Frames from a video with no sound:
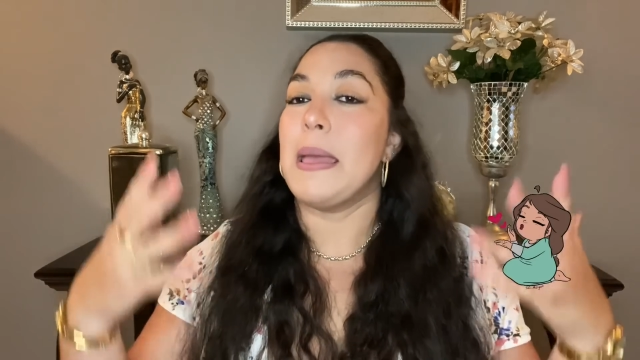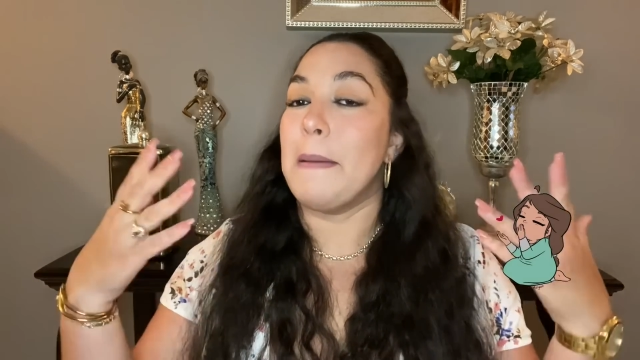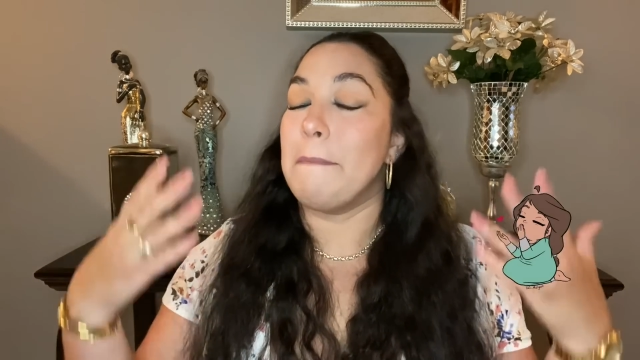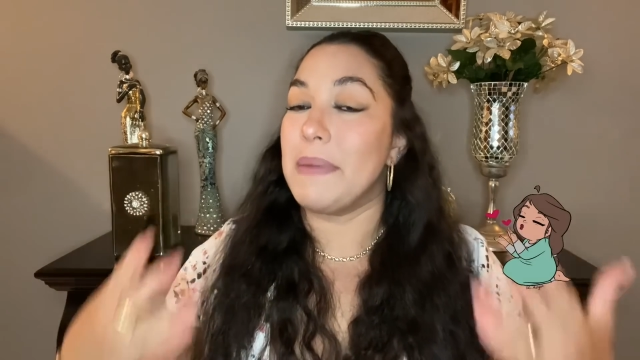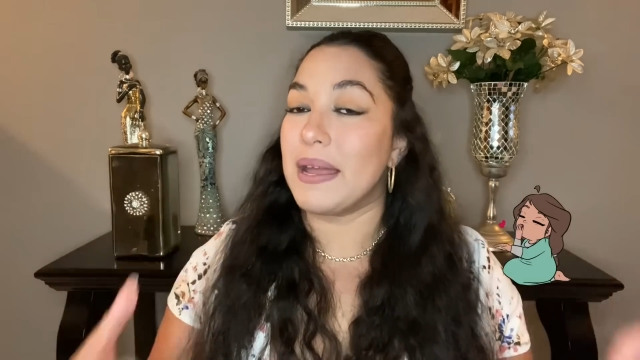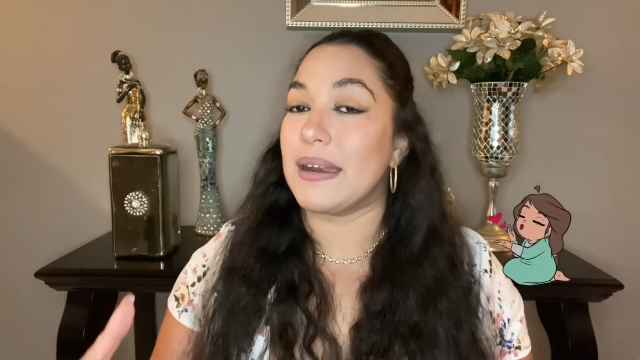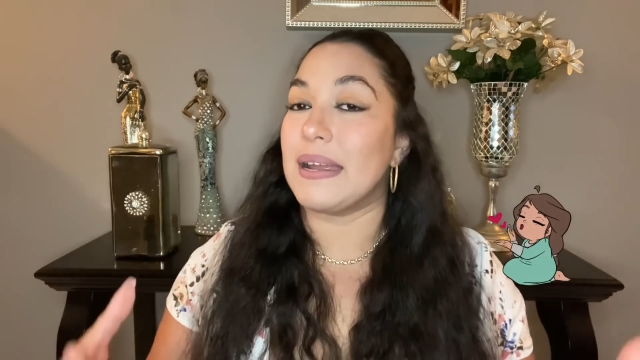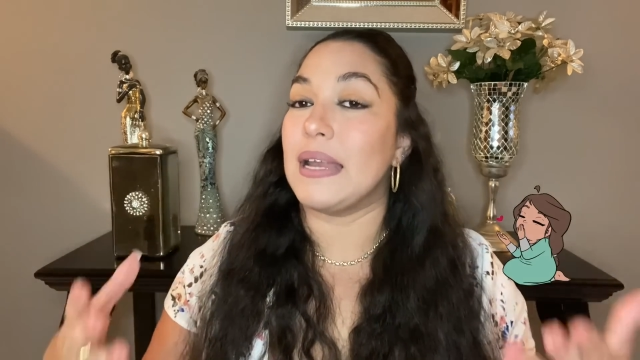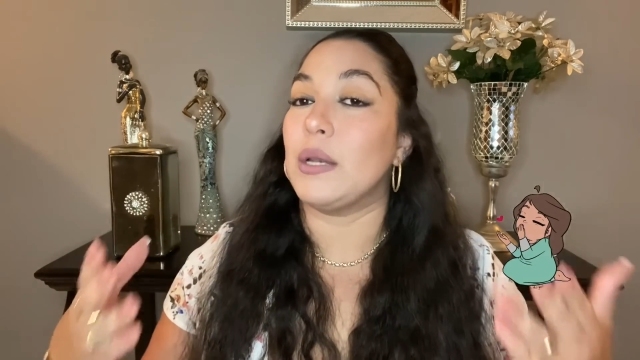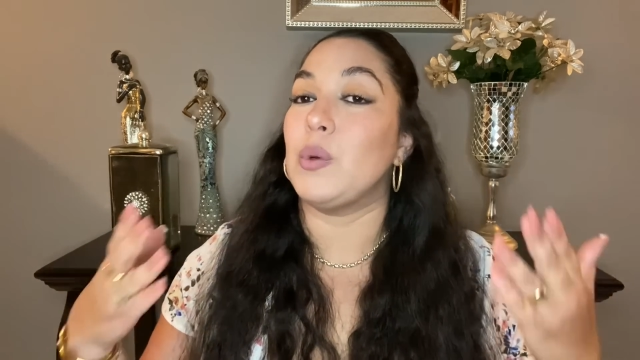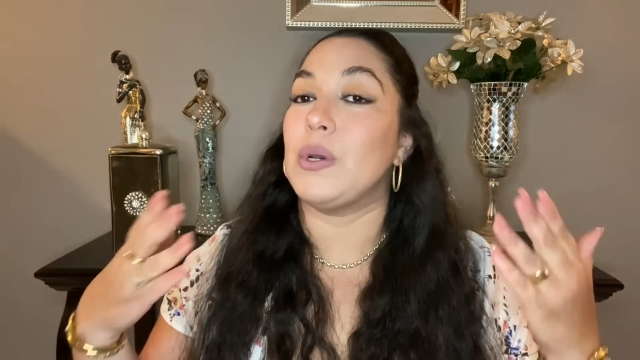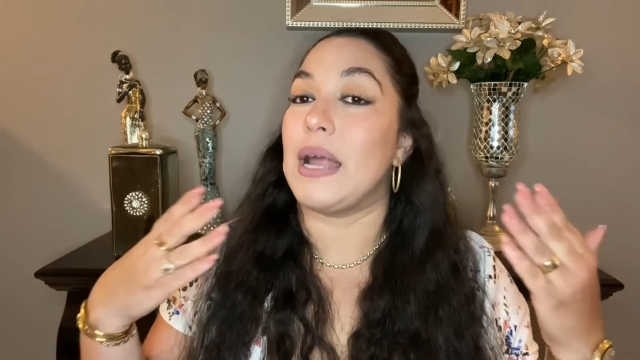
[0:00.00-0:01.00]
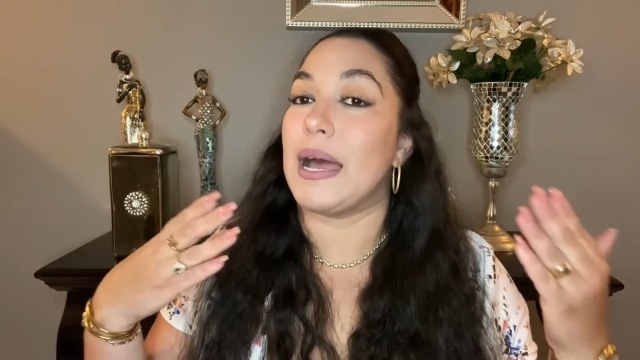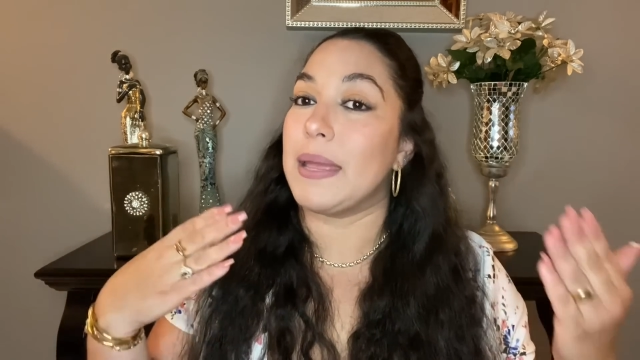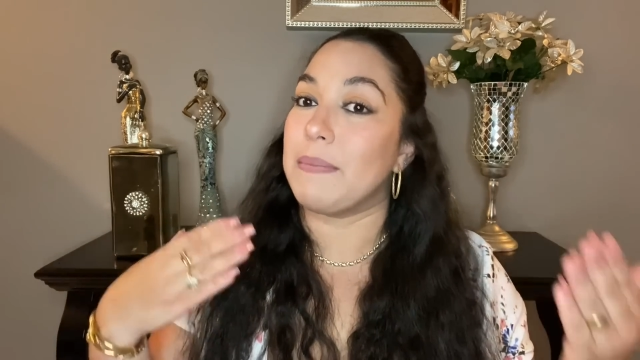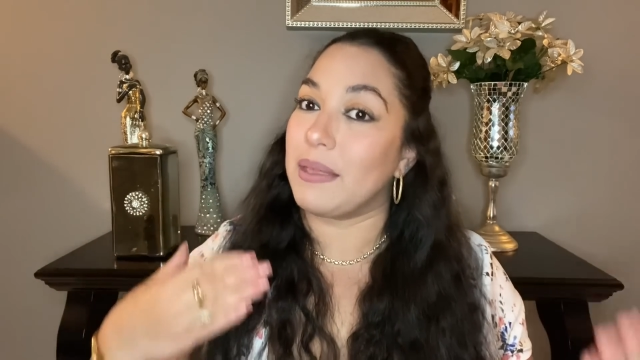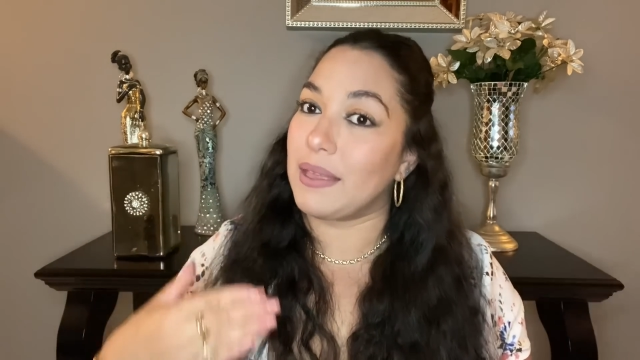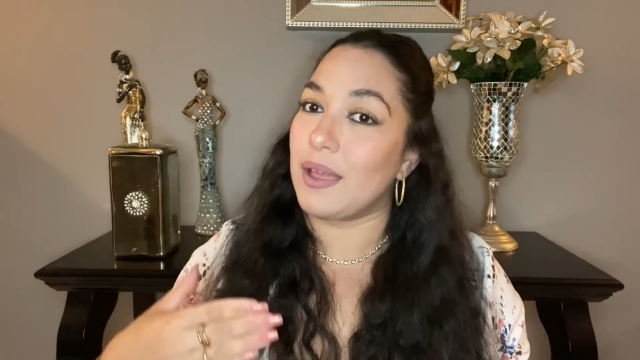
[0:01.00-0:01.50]
me regalen un
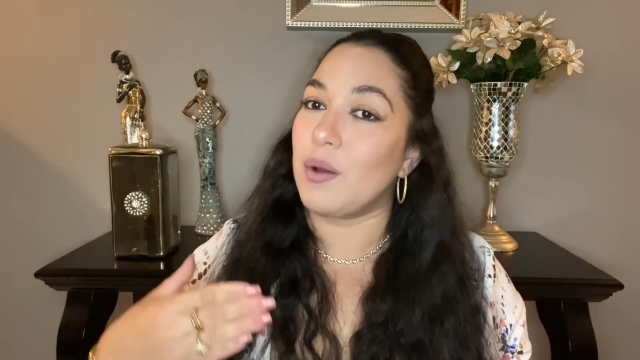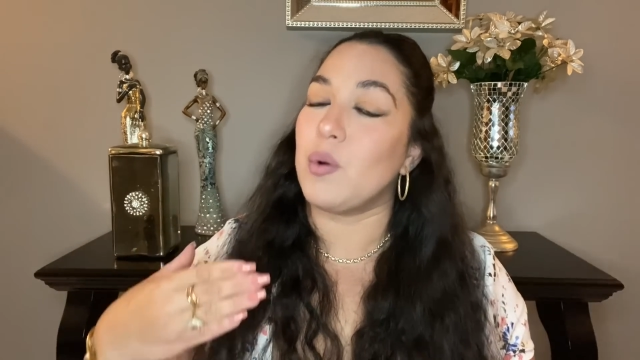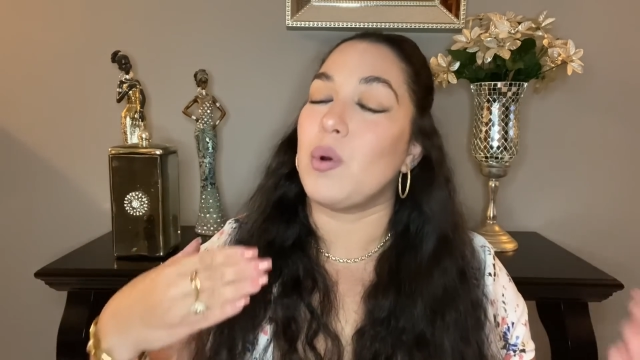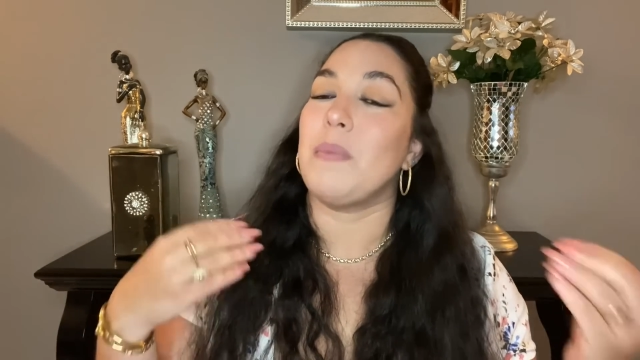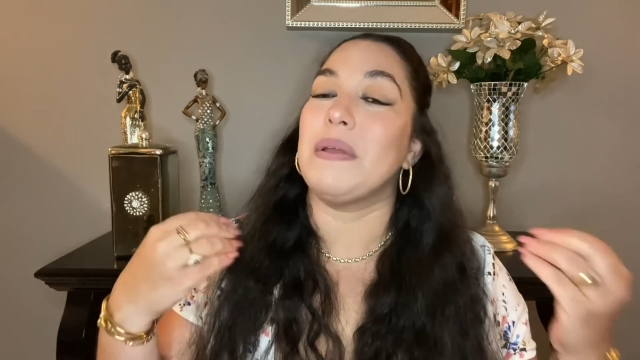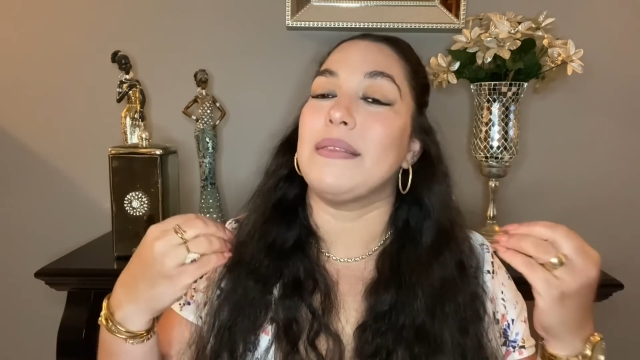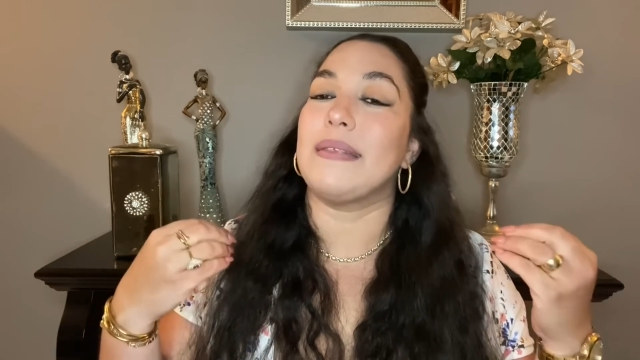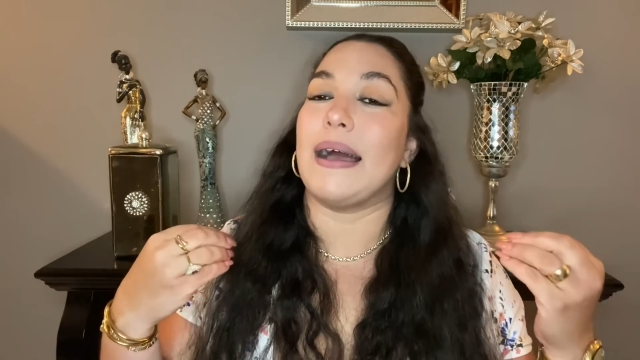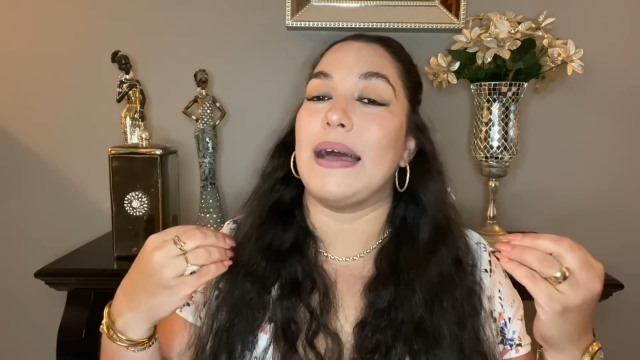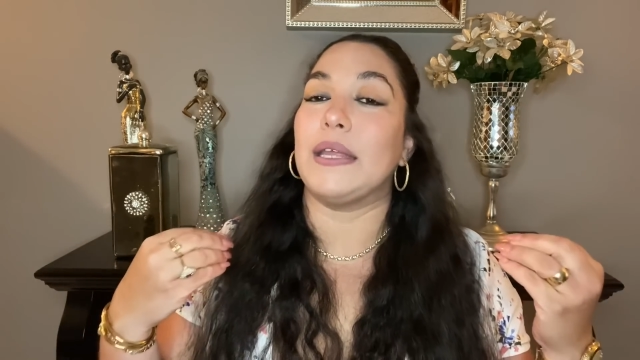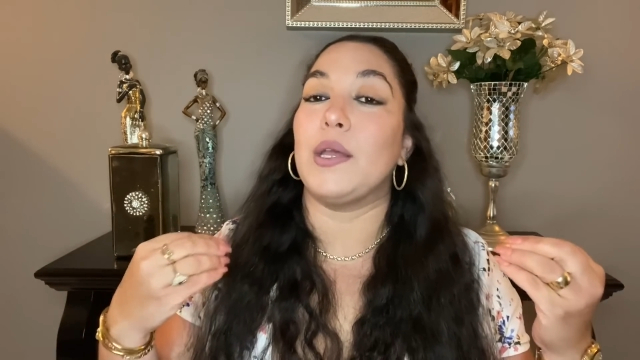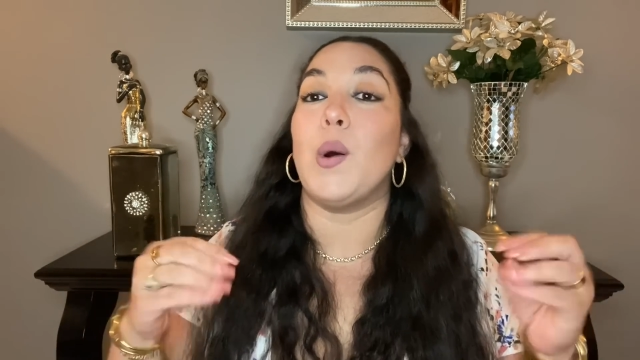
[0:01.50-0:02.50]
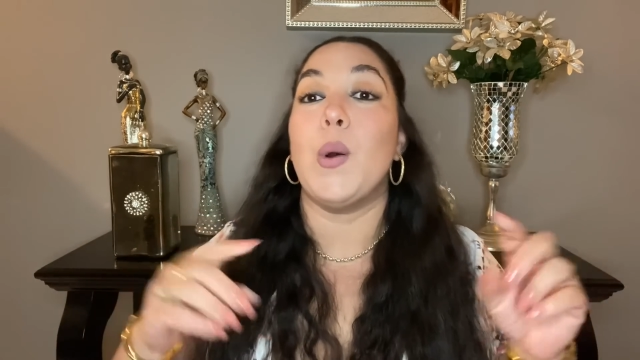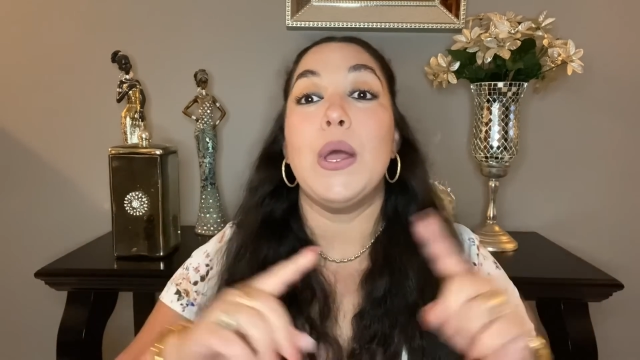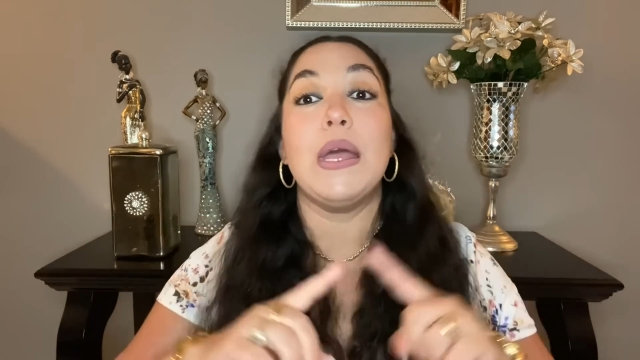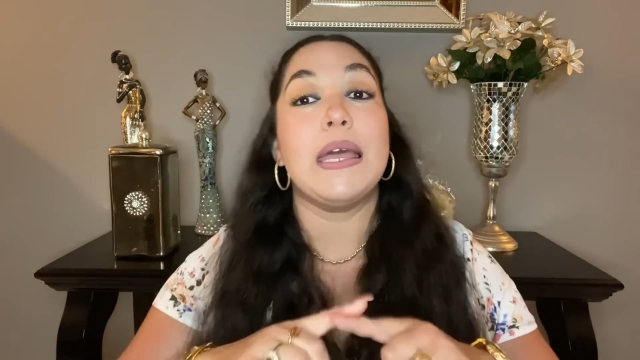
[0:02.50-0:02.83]
like, me dejen un comentario